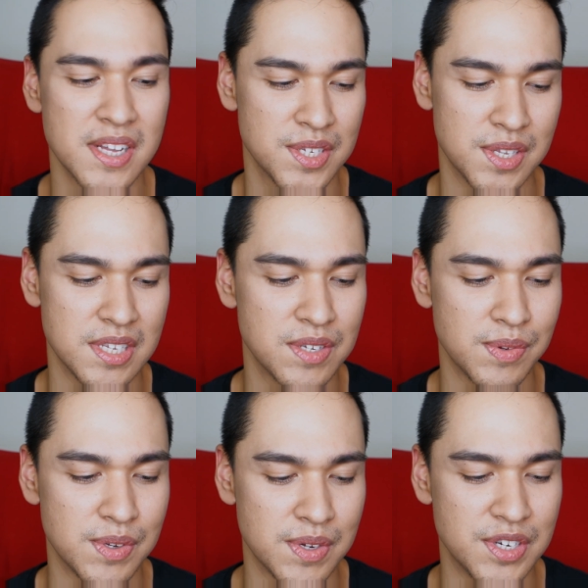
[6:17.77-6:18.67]
So this
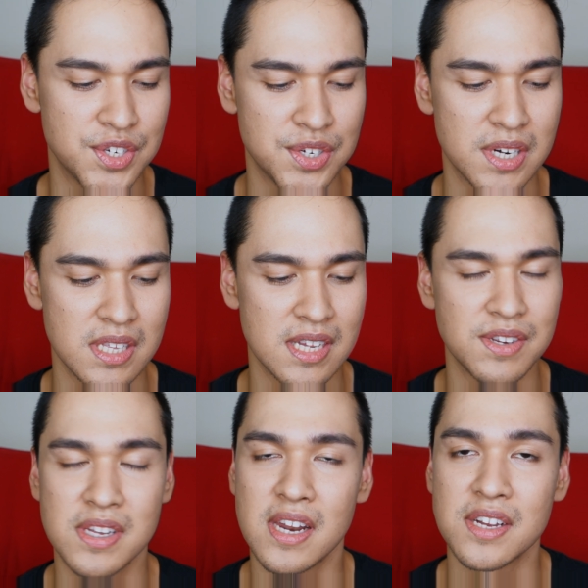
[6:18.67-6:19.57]
will ensure that
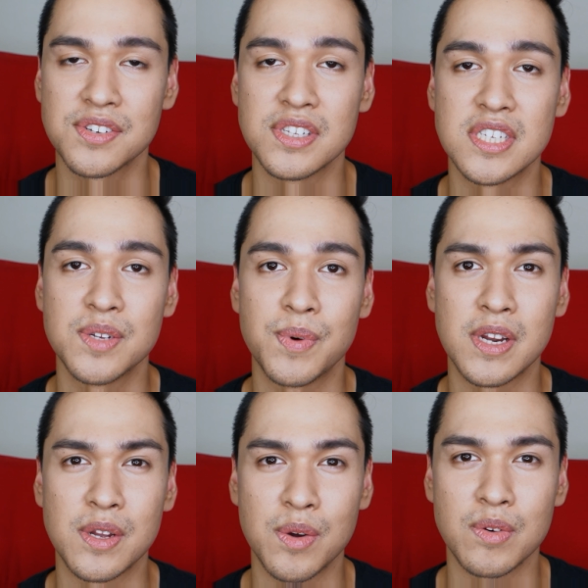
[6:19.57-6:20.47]
you can actually see what
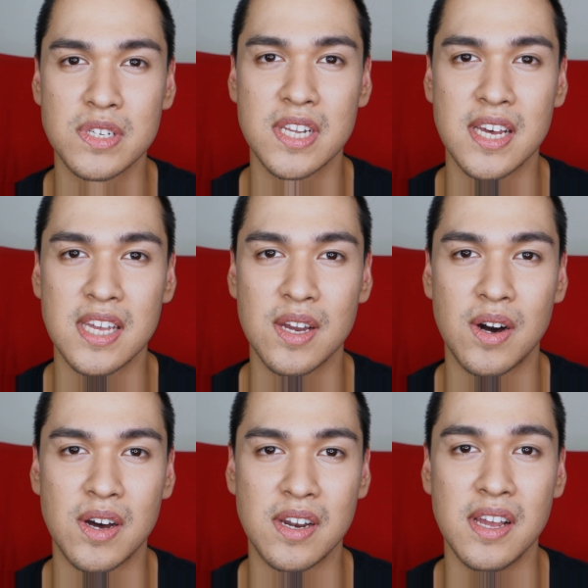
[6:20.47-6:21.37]
it goes like
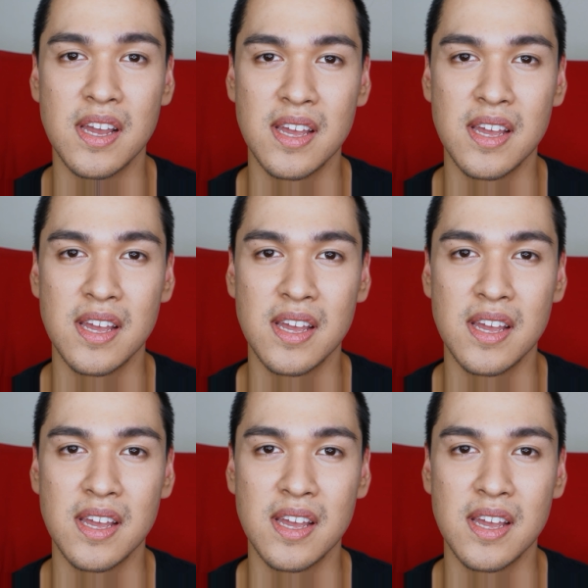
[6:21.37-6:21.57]
on